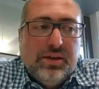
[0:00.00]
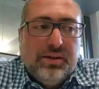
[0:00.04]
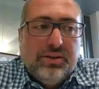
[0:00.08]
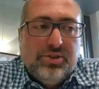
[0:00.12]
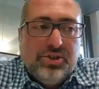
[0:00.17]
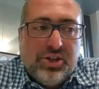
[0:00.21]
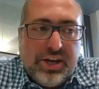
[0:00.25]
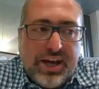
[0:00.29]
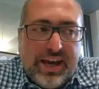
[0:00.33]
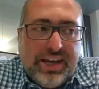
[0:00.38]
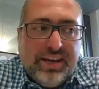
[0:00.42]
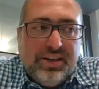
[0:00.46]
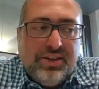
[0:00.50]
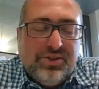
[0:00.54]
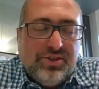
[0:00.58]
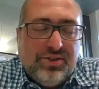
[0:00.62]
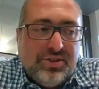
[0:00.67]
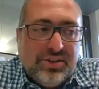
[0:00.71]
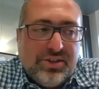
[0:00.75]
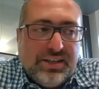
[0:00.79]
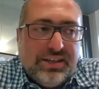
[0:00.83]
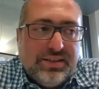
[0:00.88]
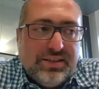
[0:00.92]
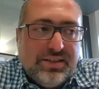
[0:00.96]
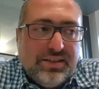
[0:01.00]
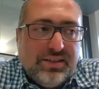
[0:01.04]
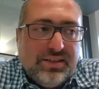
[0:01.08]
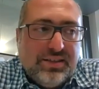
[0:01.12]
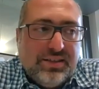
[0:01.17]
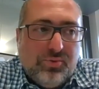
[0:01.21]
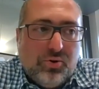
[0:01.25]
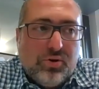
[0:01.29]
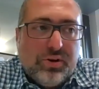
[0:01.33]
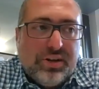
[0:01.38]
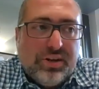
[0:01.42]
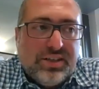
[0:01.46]
change is in the
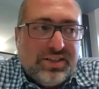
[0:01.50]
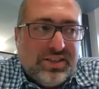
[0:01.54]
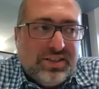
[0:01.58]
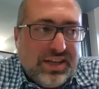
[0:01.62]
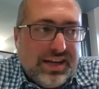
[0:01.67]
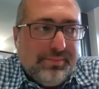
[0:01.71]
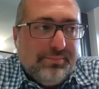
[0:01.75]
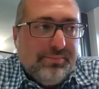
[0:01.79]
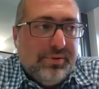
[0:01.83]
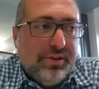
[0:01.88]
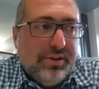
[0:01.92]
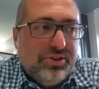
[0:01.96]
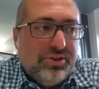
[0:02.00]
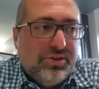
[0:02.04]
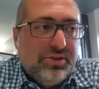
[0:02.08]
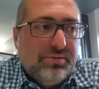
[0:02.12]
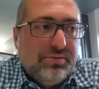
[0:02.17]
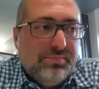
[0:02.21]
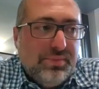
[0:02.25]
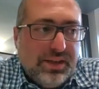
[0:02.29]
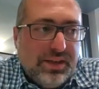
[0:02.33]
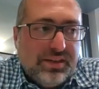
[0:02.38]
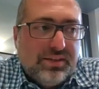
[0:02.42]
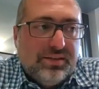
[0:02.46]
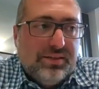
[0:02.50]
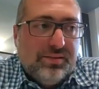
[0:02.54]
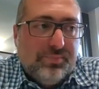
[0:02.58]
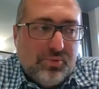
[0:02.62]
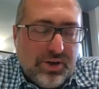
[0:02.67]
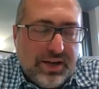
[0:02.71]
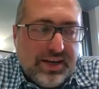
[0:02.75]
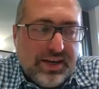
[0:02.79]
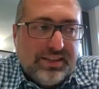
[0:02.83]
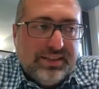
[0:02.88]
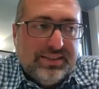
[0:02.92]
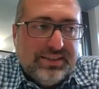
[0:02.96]
more established medical
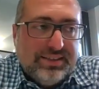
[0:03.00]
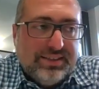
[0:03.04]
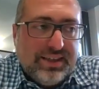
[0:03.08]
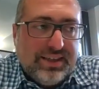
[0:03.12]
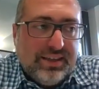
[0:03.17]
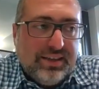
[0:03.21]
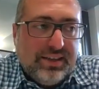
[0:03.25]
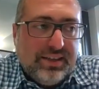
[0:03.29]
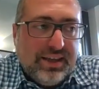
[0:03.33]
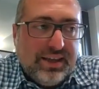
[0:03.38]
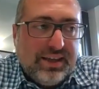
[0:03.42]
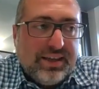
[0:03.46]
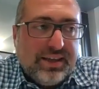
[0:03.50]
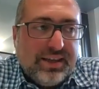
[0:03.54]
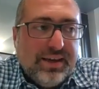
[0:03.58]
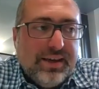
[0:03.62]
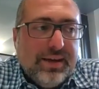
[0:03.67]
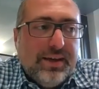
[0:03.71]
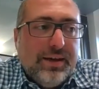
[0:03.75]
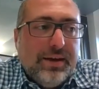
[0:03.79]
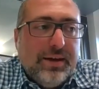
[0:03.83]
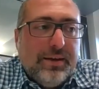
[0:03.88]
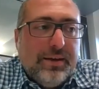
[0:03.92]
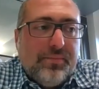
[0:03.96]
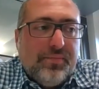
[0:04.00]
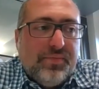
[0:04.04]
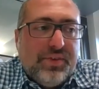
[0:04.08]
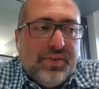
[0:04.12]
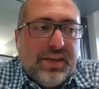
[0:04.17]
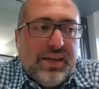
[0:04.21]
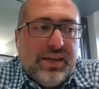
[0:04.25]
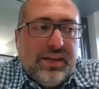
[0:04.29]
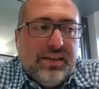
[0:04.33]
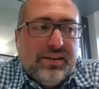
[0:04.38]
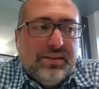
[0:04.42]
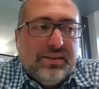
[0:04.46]
practices. I think
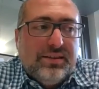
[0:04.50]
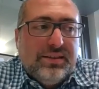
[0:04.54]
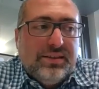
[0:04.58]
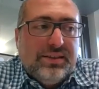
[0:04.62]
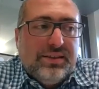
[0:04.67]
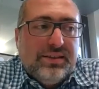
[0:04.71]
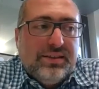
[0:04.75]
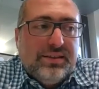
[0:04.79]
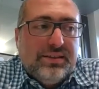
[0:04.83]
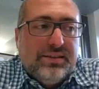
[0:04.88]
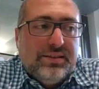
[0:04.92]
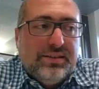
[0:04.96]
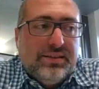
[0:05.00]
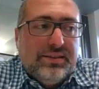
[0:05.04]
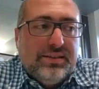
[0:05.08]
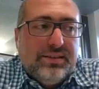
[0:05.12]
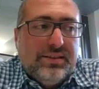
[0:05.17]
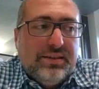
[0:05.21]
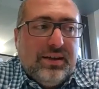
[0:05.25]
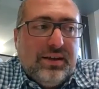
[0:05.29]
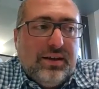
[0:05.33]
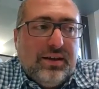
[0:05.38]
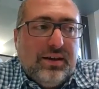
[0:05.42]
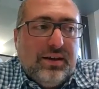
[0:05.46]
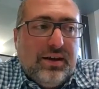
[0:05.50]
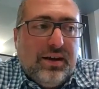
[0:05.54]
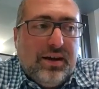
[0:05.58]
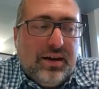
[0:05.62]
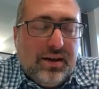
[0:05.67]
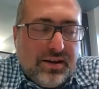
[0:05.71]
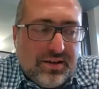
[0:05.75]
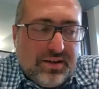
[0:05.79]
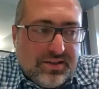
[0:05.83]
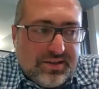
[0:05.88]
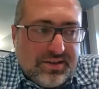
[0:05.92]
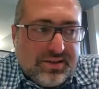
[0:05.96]
the
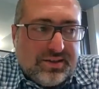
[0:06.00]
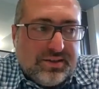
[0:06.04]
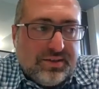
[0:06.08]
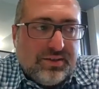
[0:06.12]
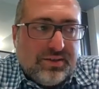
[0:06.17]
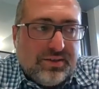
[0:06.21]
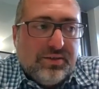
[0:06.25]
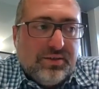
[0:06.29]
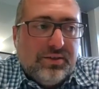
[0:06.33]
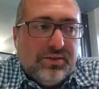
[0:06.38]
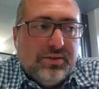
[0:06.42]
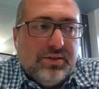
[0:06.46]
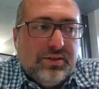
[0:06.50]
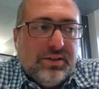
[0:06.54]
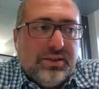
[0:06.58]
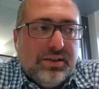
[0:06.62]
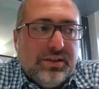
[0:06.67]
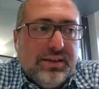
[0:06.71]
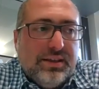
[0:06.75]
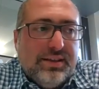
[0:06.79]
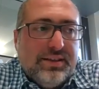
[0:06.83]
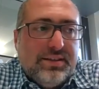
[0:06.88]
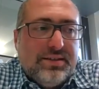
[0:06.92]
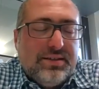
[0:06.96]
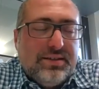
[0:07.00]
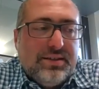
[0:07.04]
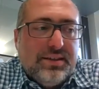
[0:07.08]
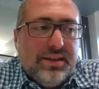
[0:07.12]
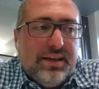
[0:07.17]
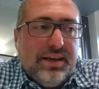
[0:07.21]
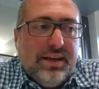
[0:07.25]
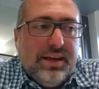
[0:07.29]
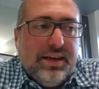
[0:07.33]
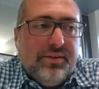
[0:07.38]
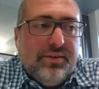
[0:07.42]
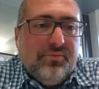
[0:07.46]
answer is
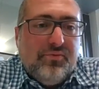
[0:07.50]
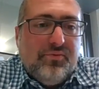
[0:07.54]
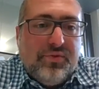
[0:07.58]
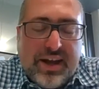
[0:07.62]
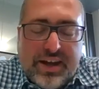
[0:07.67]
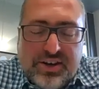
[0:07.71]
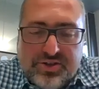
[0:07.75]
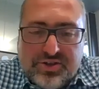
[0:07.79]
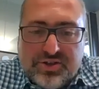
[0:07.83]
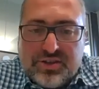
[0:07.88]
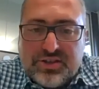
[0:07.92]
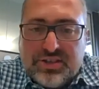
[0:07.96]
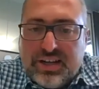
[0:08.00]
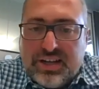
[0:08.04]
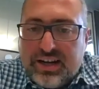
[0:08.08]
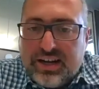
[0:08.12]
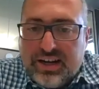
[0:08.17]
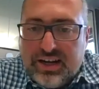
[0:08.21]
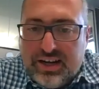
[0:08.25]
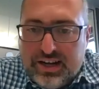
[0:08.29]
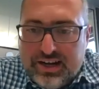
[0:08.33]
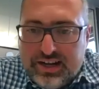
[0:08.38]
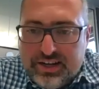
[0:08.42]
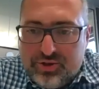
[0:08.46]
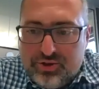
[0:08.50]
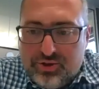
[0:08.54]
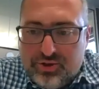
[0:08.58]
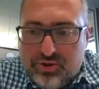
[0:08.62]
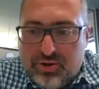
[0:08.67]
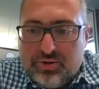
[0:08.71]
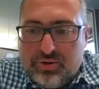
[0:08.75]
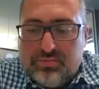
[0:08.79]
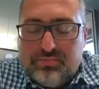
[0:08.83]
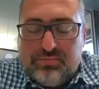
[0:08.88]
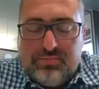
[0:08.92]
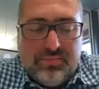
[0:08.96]
ventures like
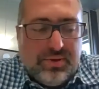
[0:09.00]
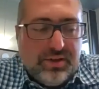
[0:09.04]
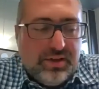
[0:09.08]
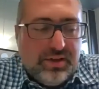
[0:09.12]
iCHOM,